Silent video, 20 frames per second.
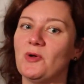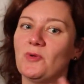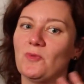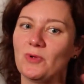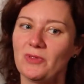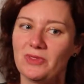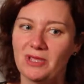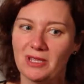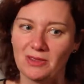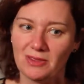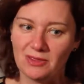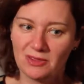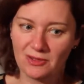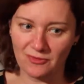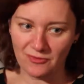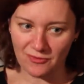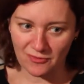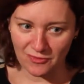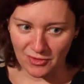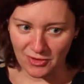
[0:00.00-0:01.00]
within the
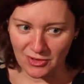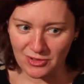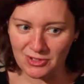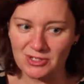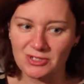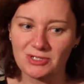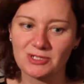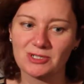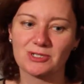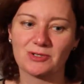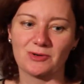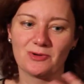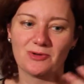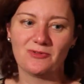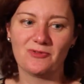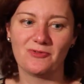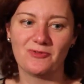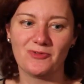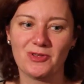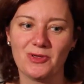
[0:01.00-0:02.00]
first sort
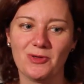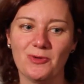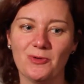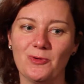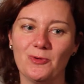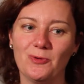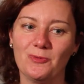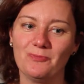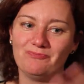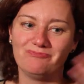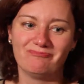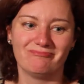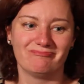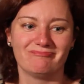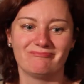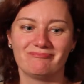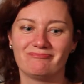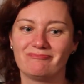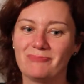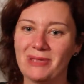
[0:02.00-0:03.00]
of few
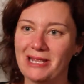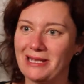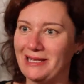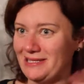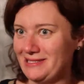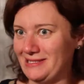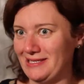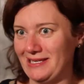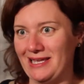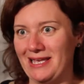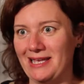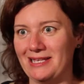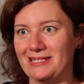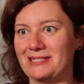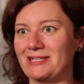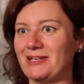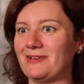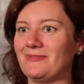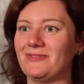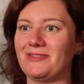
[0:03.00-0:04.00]
minutes, I
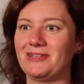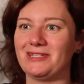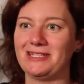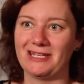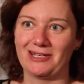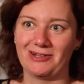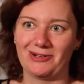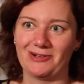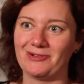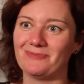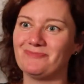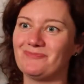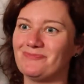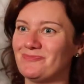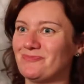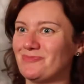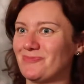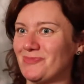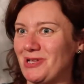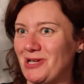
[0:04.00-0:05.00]
guess, of the digger
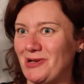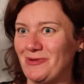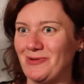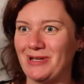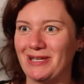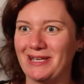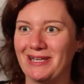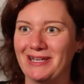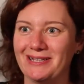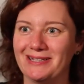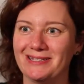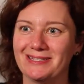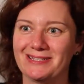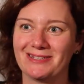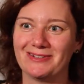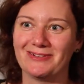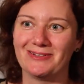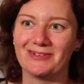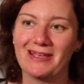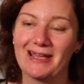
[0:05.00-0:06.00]
going in.
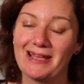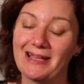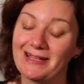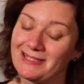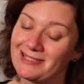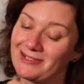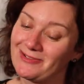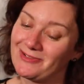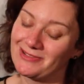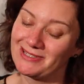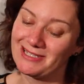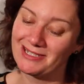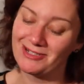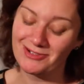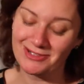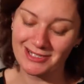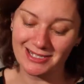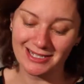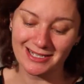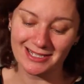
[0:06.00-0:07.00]
So yeah, so it was
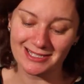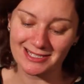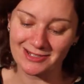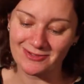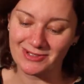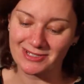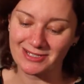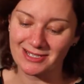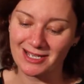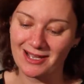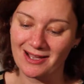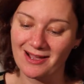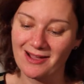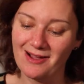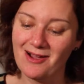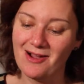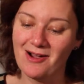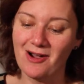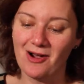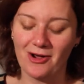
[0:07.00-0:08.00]
interesting because it was uh,
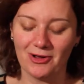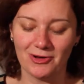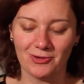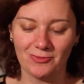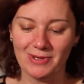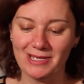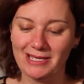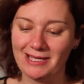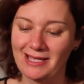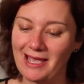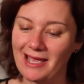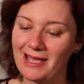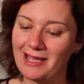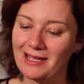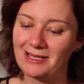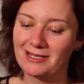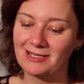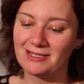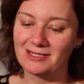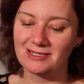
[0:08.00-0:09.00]
on a
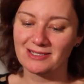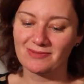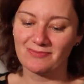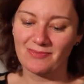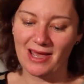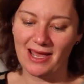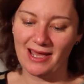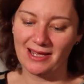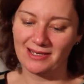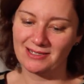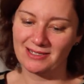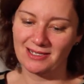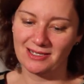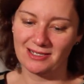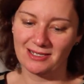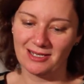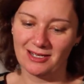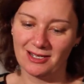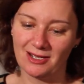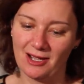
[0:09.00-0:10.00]
weekend. Matt
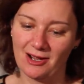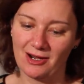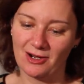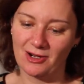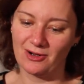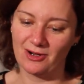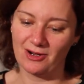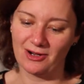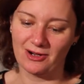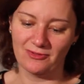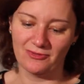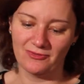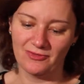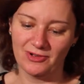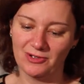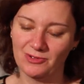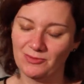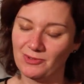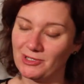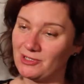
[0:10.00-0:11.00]
did a, our our
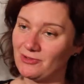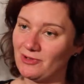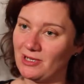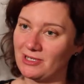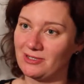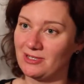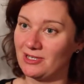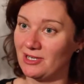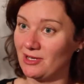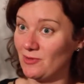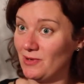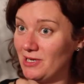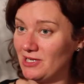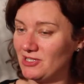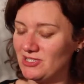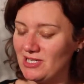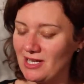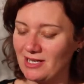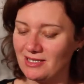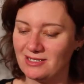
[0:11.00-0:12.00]
field work director did a
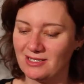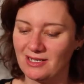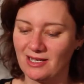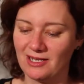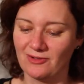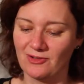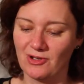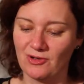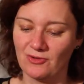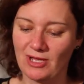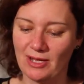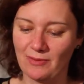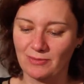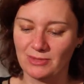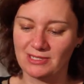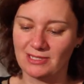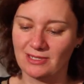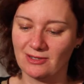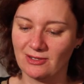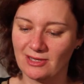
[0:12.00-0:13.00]
quick check to kind of go, yep,
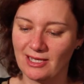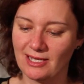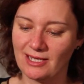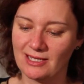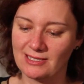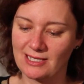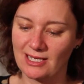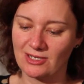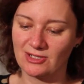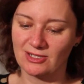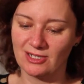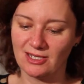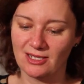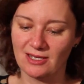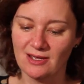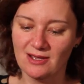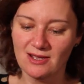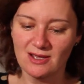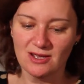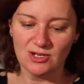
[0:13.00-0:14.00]
does it look like it's
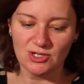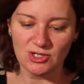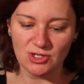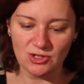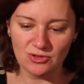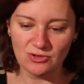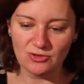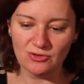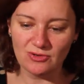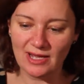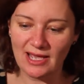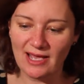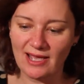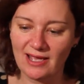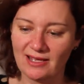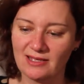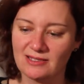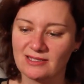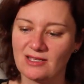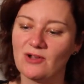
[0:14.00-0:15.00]
actually two
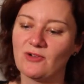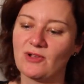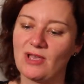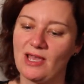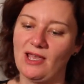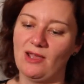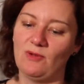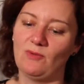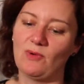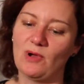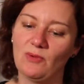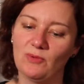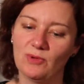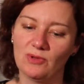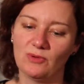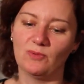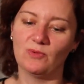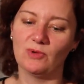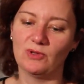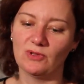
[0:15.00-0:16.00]
legs? Okay, well
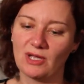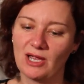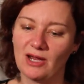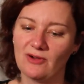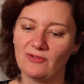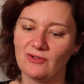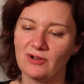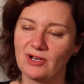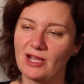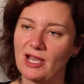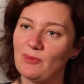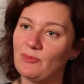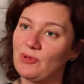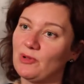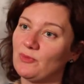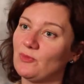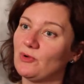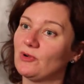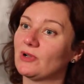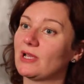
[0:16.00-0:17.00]
we'll we'll cover it up
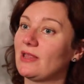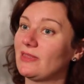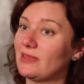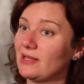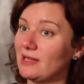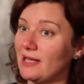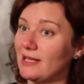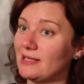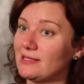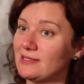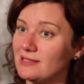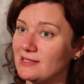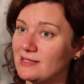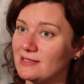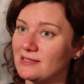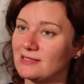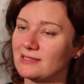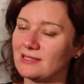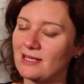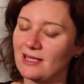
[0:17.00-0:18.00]
and we'll get the
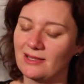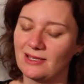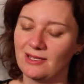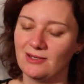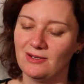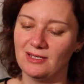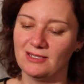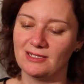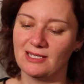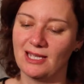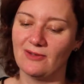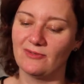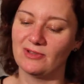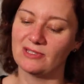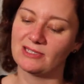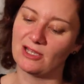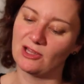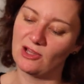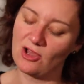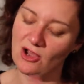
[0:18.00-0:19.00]
license uh, that you need to have.
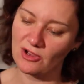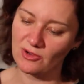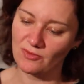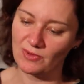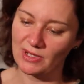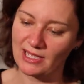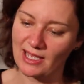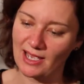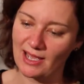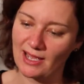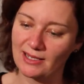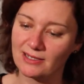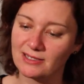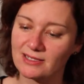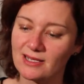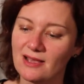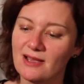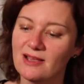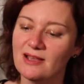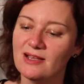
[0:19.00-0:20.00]
It's a long
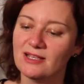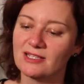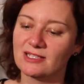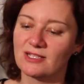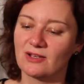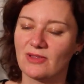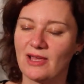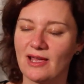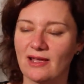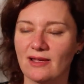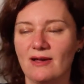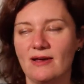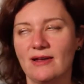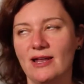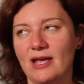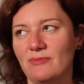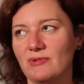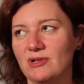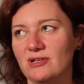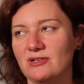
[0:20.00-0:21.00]
weekend, so that can't
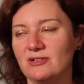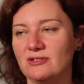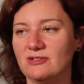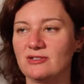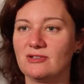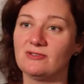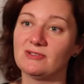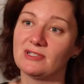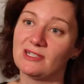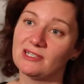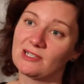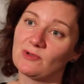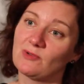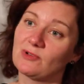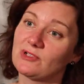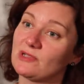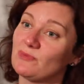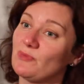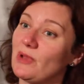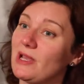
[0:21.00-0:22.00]
happen until Tuesday. So
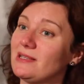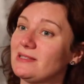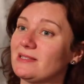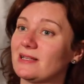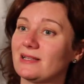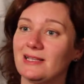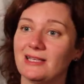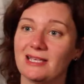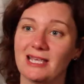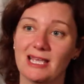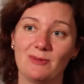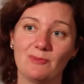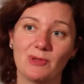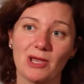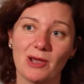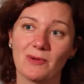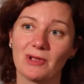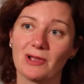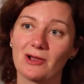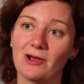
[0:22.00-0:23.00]
we are just basically keep
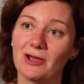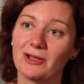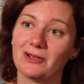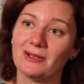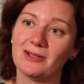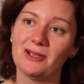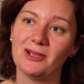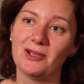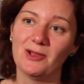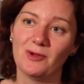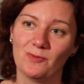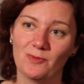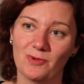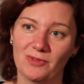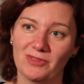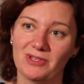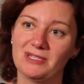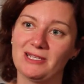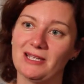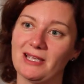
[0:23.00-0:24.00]
going on
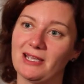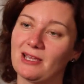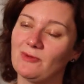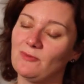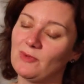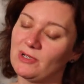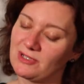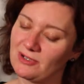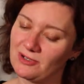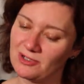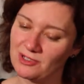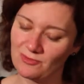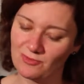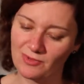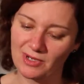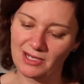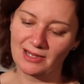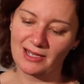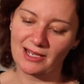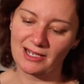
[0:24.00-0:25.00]
with the dig, and we started to
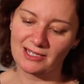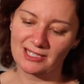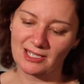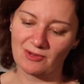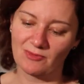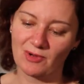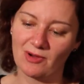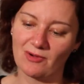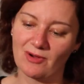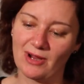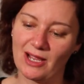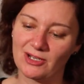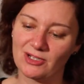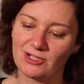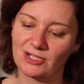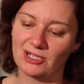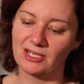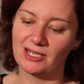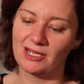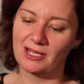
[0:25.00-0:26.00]
realize that we were
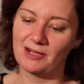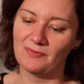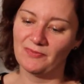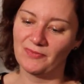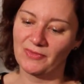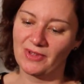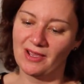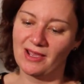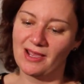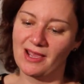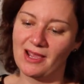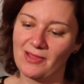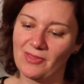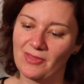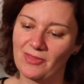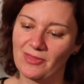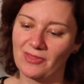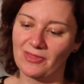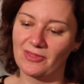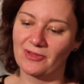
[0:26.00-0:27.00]
actually
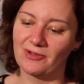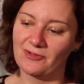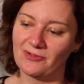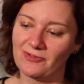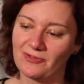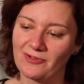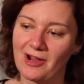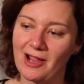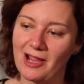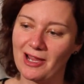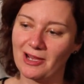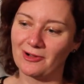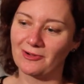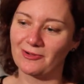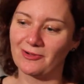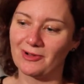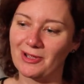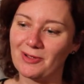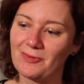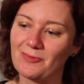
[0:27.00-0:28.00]
in the
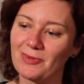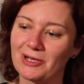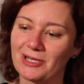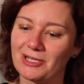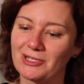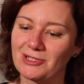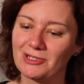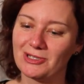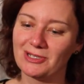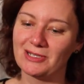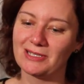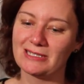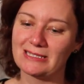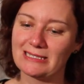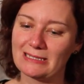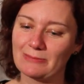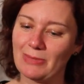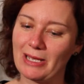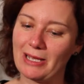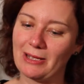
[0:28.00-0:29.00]
friary, but it took
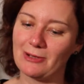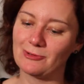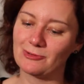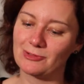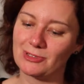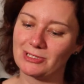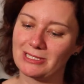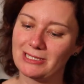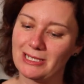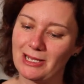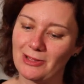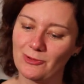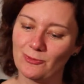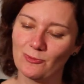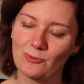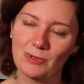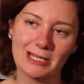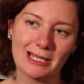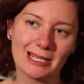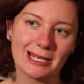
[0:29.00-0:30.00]
us about another
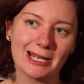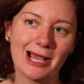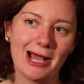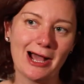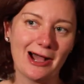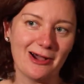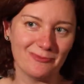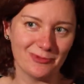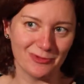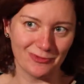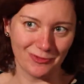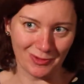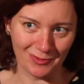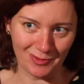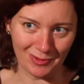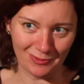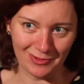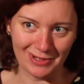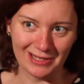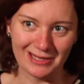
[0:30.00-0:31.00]
week and a half before
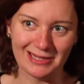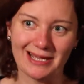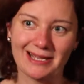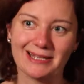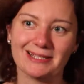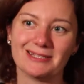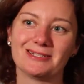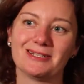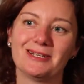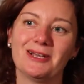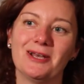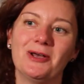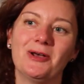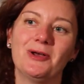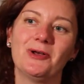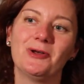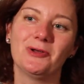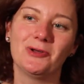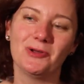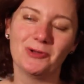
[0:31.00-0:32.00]
we realized
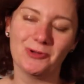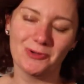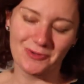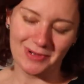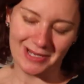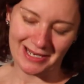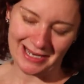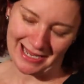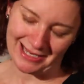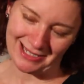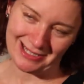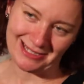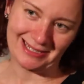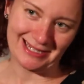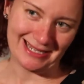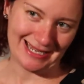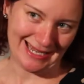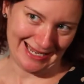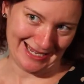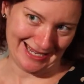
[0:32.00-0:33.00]
who we'd
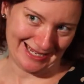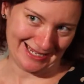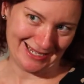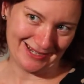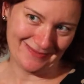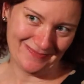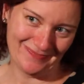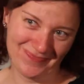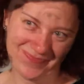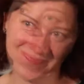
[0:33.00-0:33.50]
actually hit.